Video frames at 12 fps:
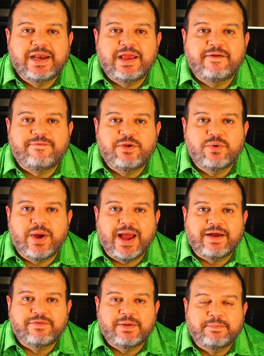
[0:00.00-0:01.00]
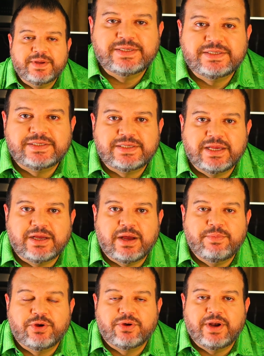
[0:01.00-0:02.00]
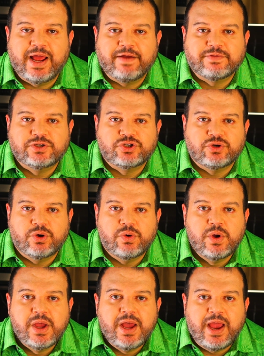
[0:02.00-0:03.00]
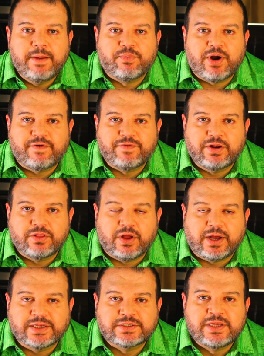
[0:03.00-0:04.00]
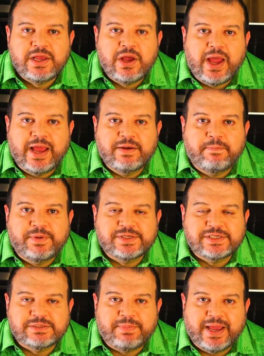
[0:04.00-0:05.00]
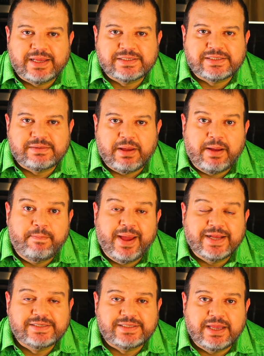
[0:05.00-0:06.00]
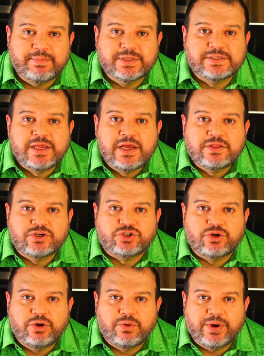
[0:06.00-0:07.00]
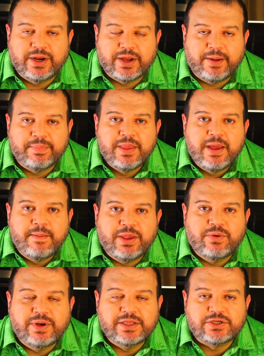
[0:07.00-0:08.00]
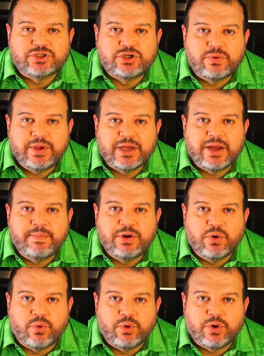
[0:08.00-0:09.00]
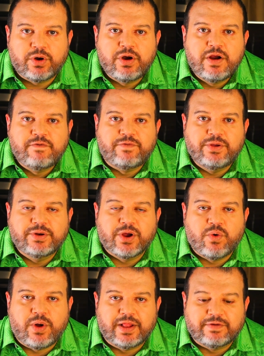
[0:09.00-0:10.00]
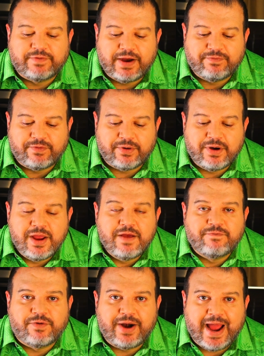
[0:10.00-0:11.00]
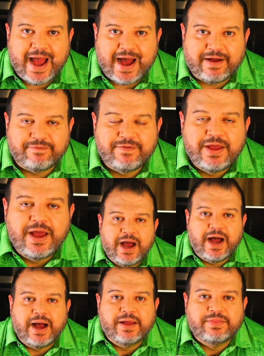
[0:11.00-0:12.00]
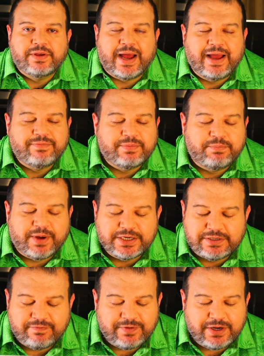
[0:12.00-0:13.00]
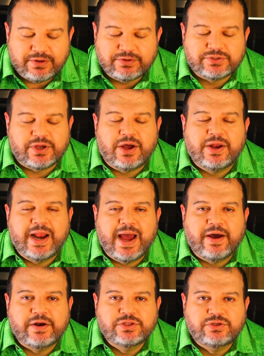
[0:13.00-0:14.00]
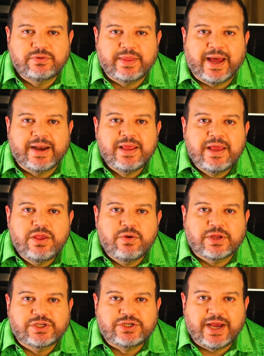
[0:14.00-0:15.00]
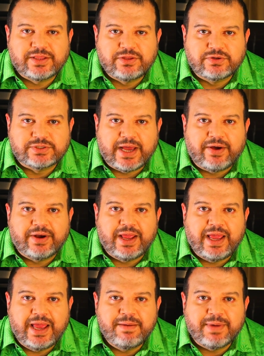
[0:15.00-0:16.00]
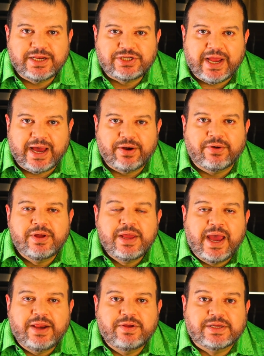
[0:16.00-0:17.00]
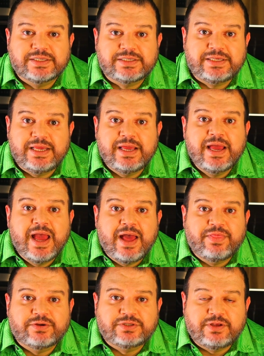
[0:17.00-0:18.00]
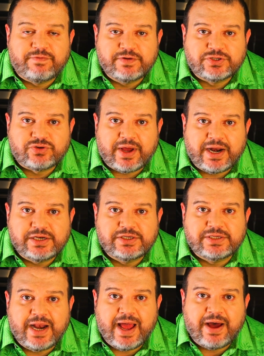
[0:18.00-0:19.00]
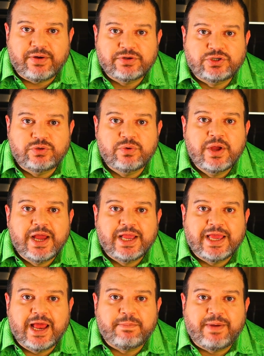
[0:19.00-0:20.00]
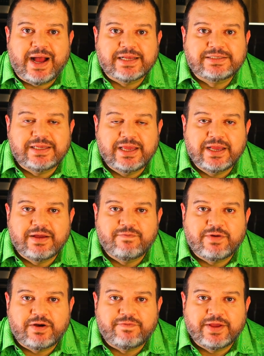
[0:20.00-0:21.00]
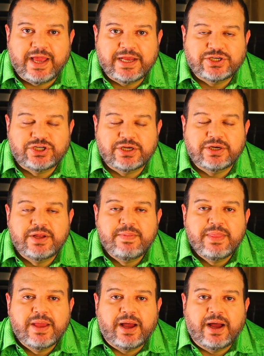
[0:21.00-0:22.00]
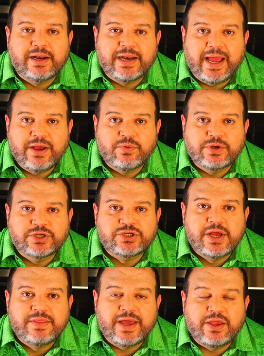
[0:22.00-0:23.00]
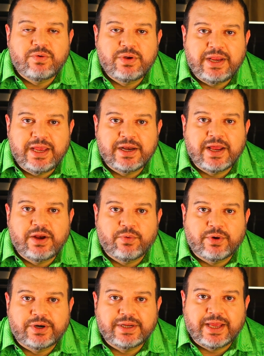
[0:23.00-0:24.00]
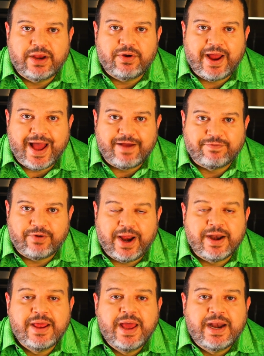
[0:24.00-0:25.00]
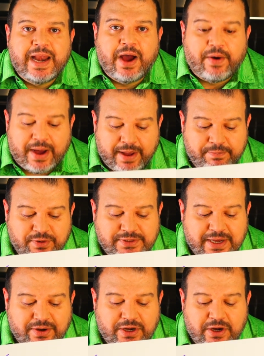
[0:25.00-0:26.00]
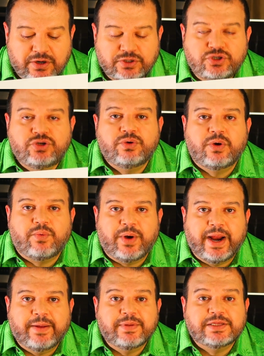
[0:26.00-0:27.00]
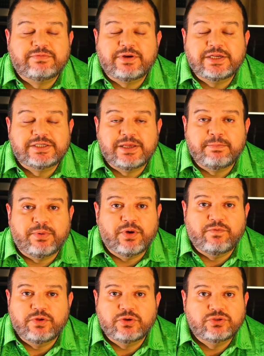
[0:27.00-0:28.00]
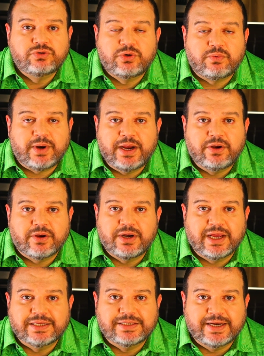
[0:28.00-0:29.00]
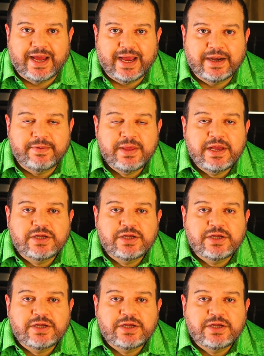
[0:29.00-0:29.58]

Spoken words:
And if you have a business income, you're going to have to show a profit and loss and business bank statements to show your income. But you need to show income in order for you to qualify for HAF. I have a bunch of videos on how to do that. You can check those out in my channel, and you can see there's different strategies on how to get past the income verification language that you need in order to get your HAF grant. Now, I put down here, do it right. It's very simple. If you don't do it right, you're going to get denied.